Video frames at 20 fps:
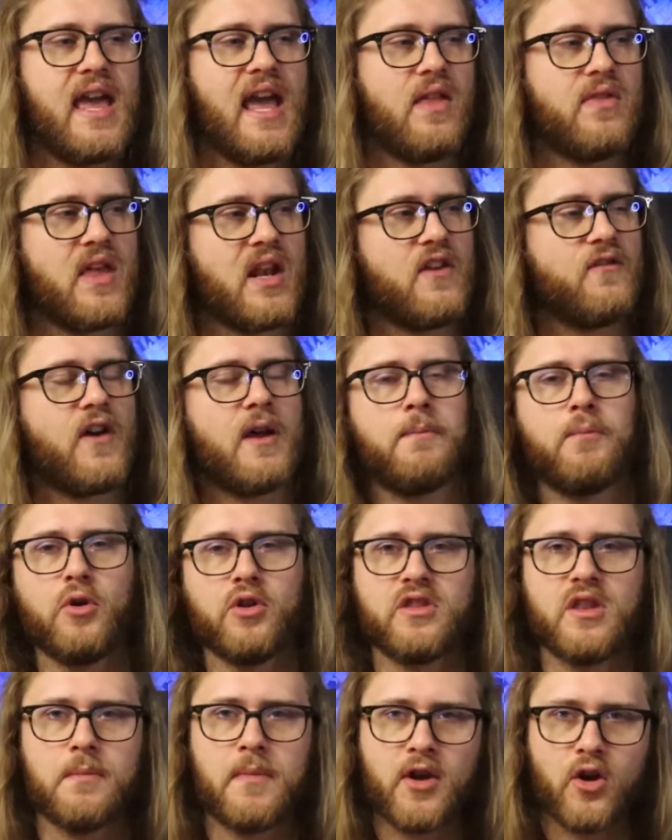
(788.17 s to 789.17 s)
And then if I
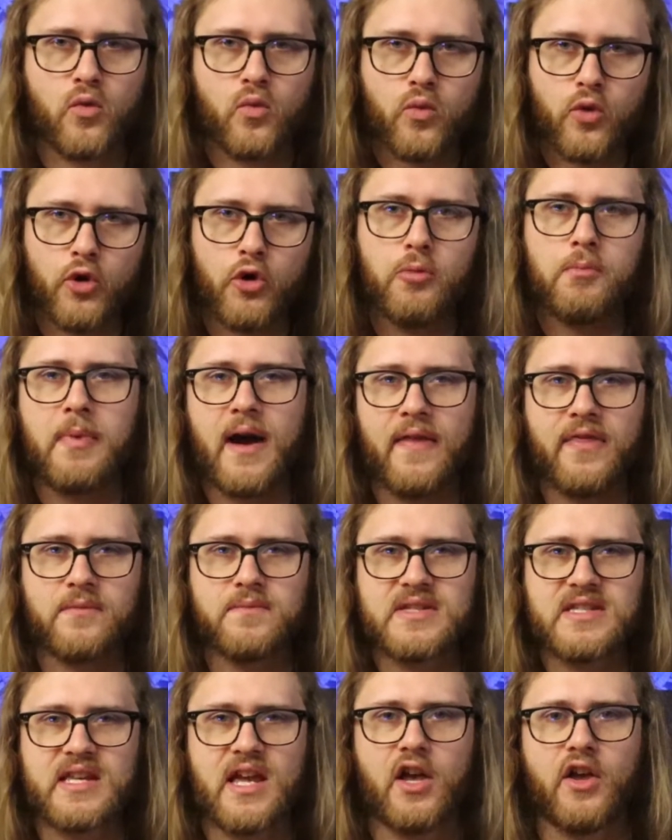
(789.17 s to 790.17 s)
put them in a room by
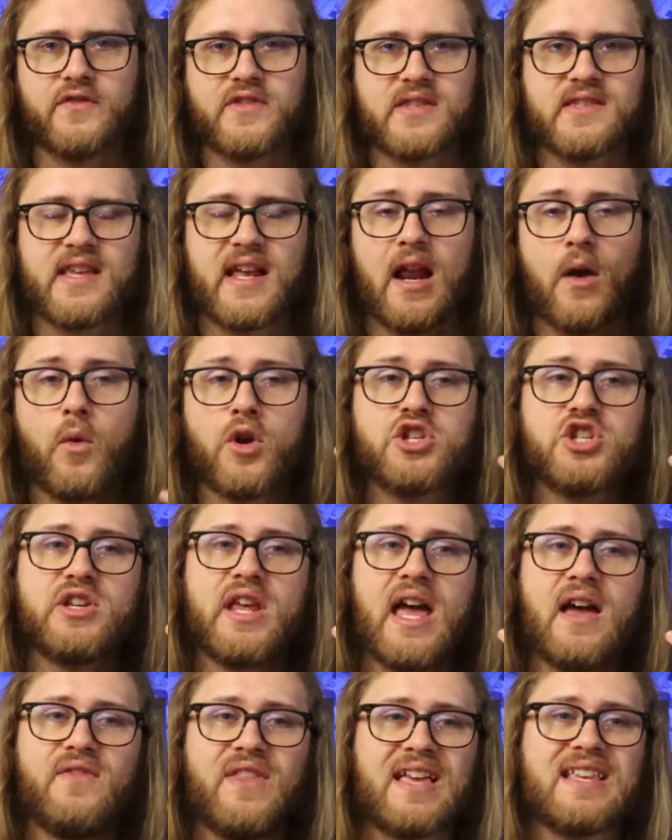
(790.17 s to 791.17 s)
themselves and said, I want you
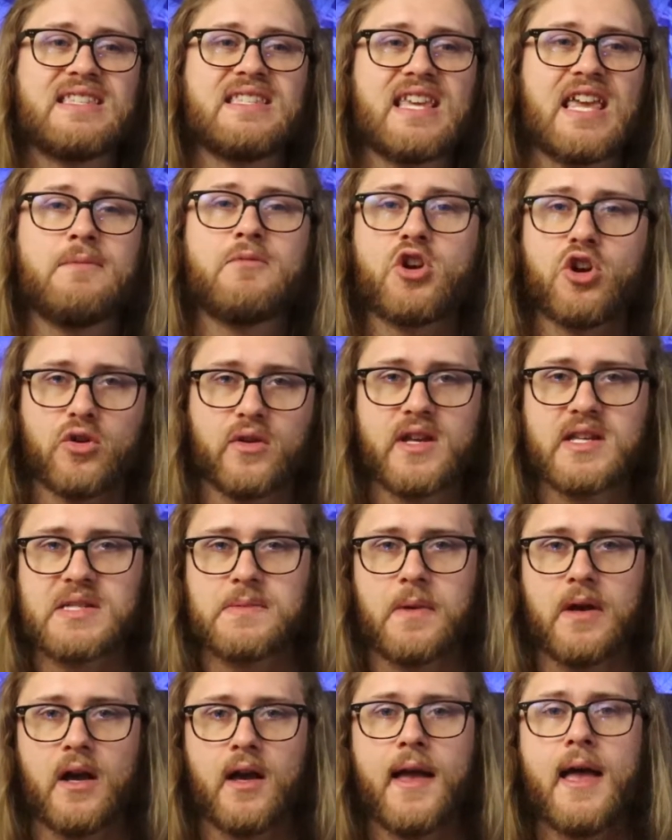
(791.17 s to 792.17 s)
to have that same
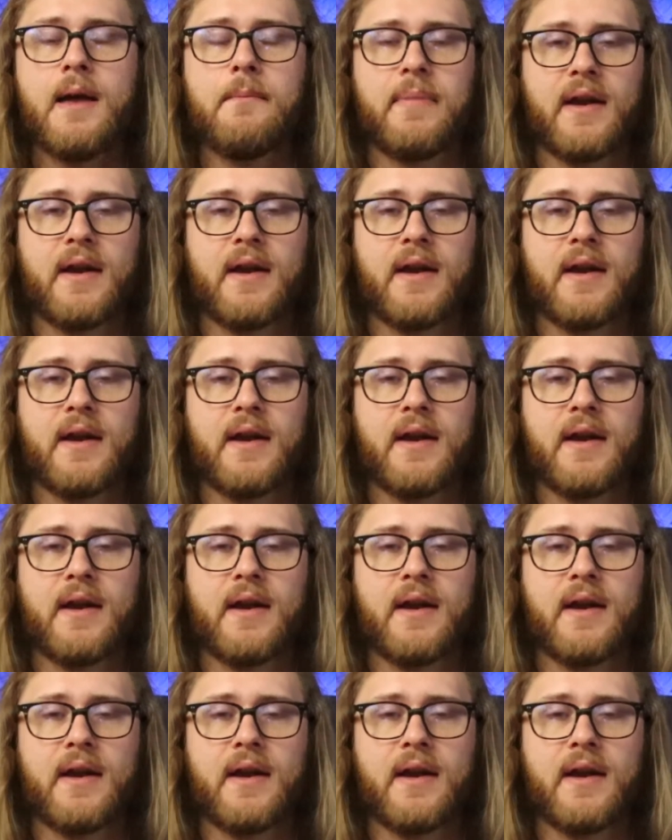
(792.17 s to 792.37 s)
charisma,